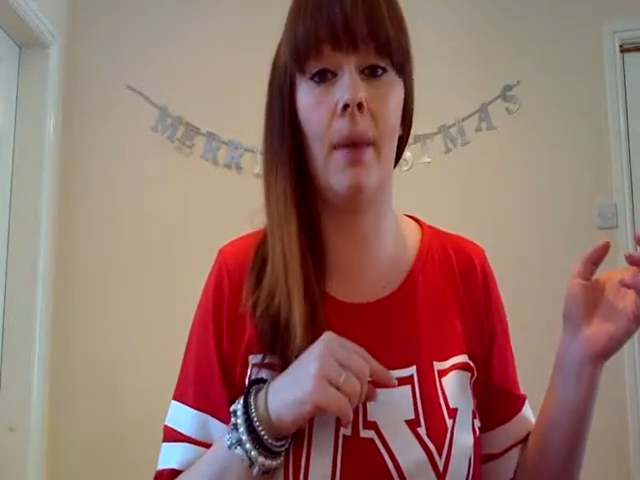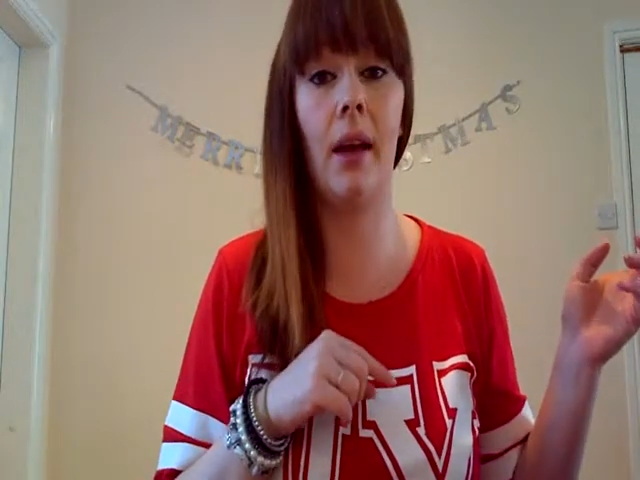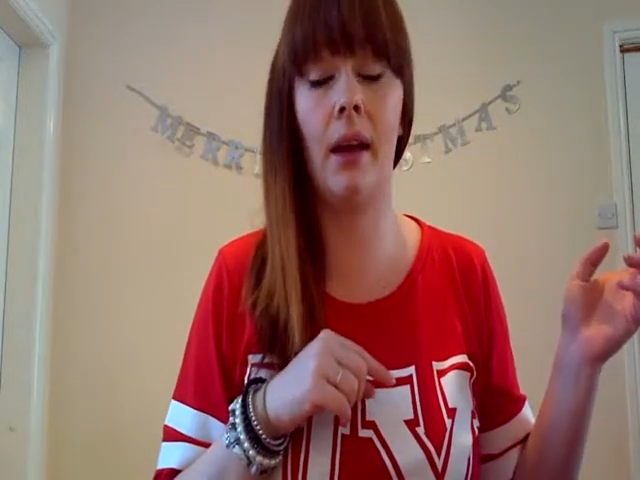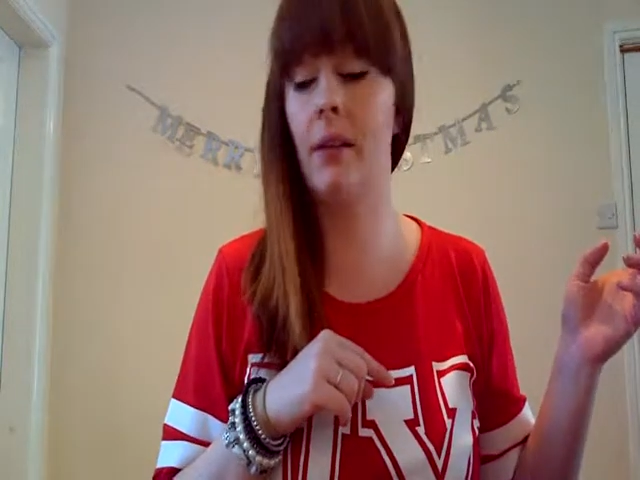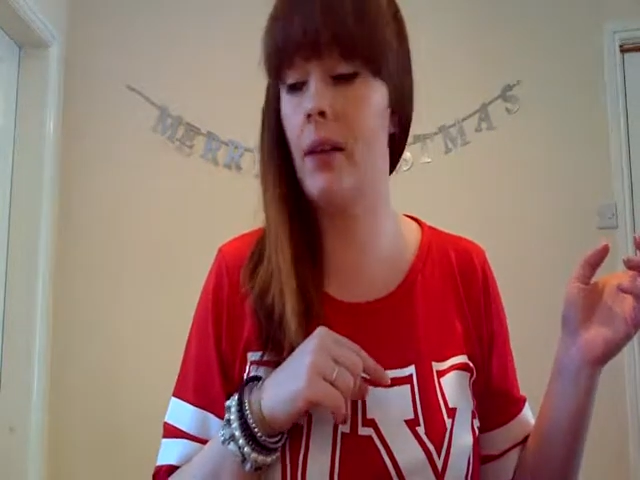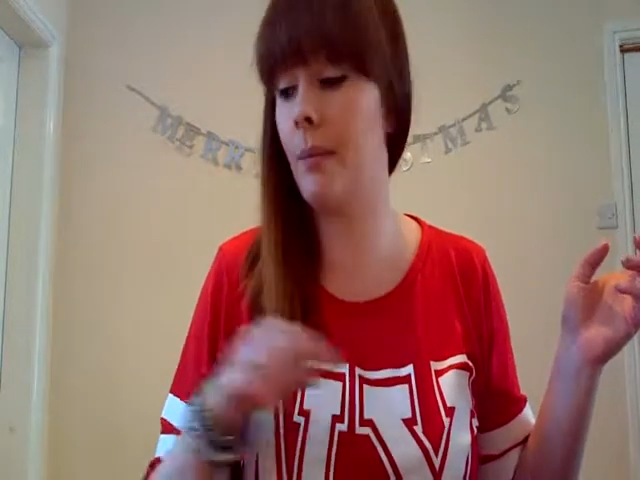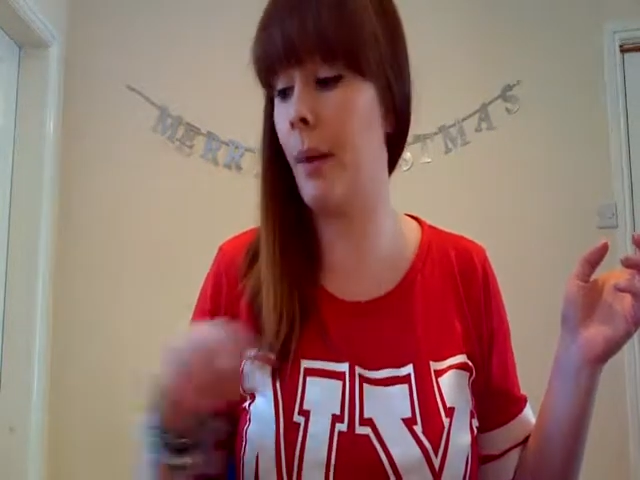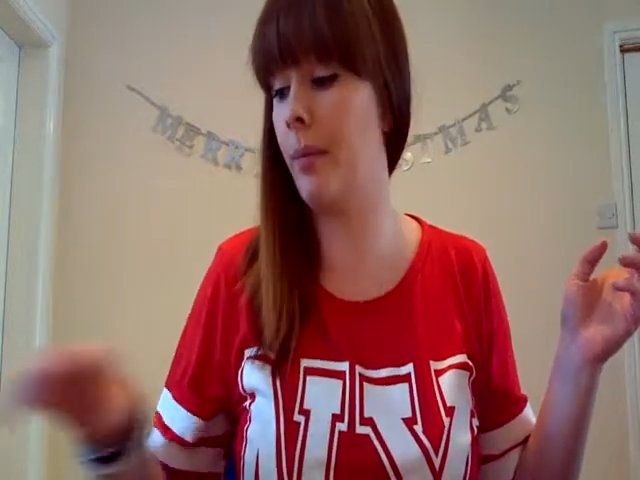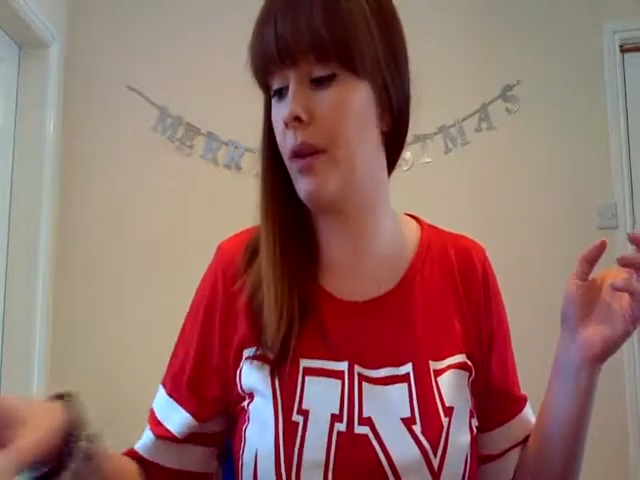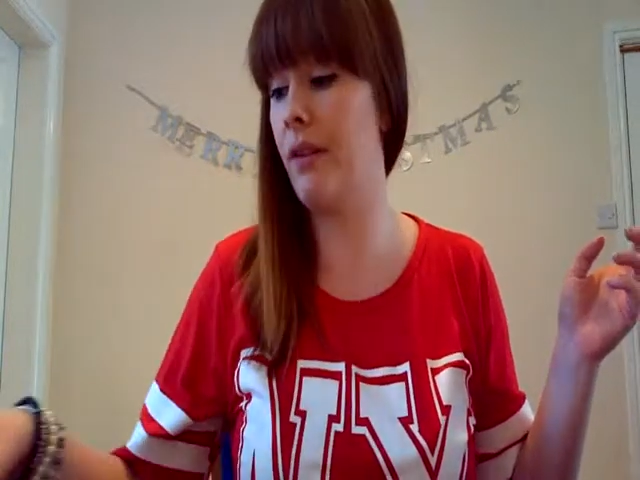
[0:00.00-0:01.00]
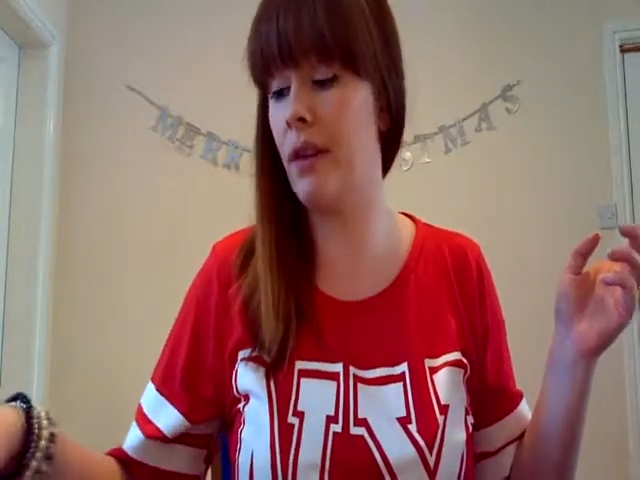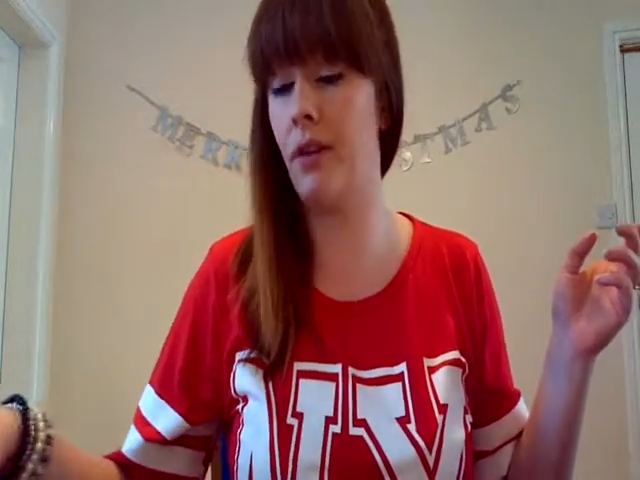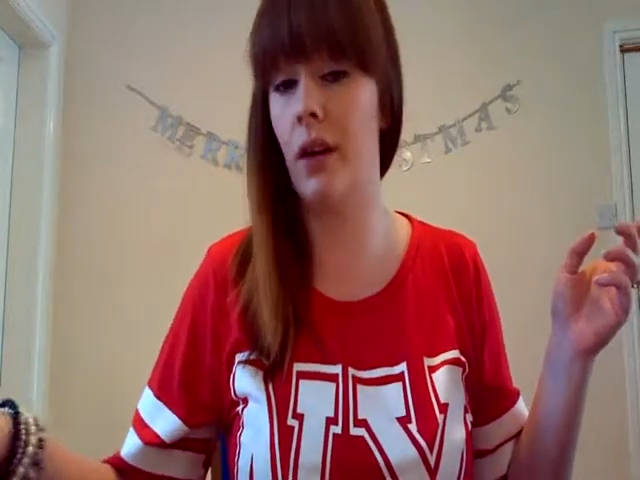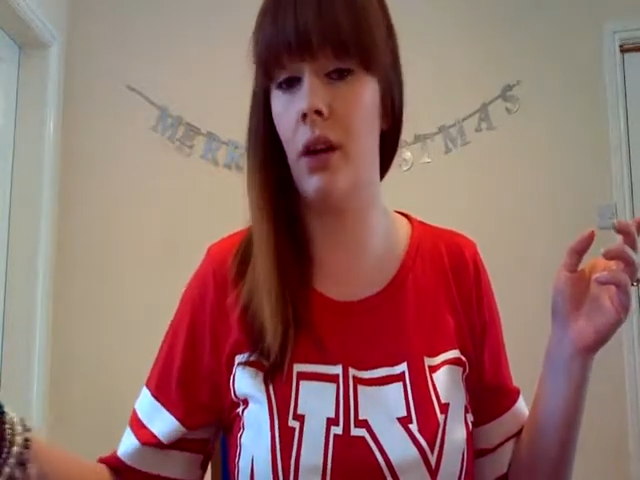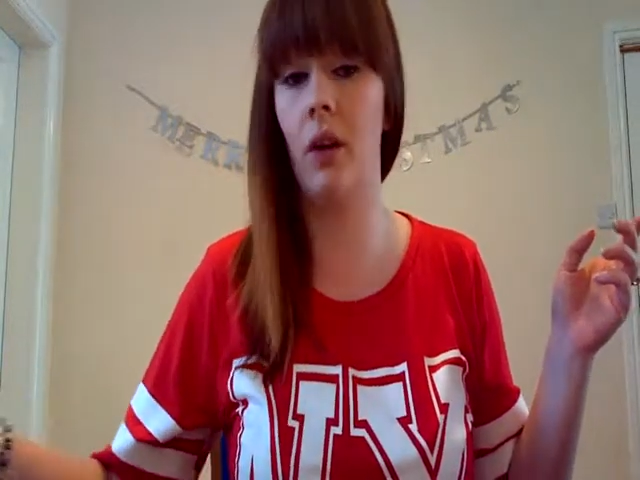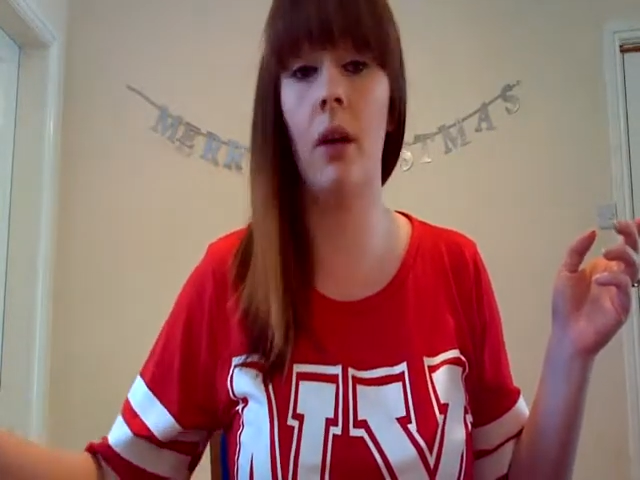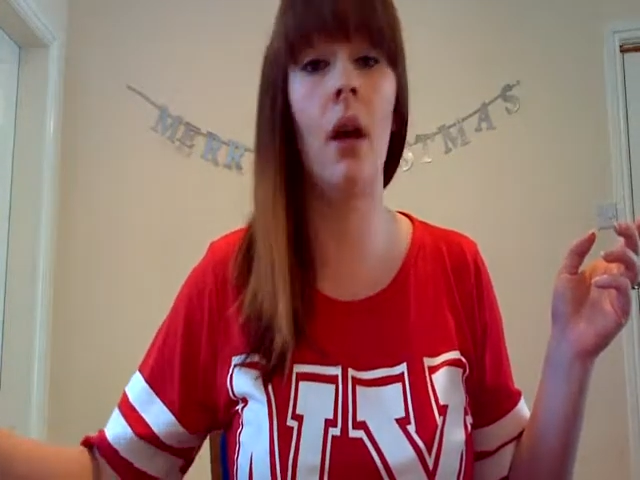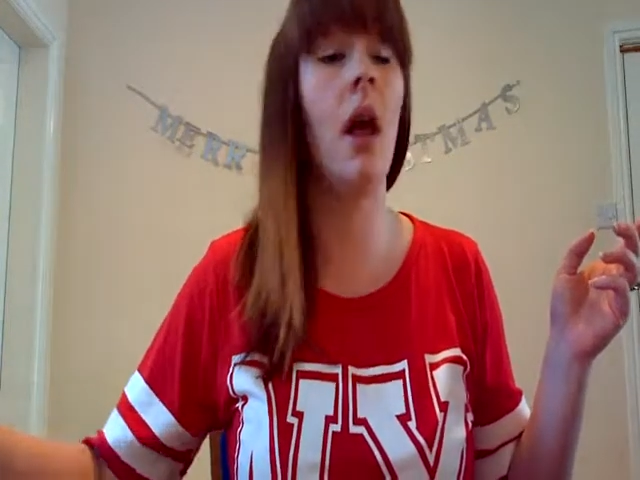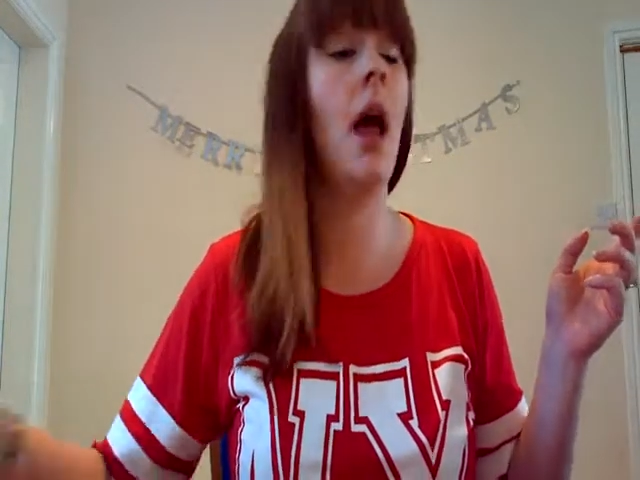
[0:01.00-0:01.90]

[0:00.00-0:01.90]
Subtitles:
my previous video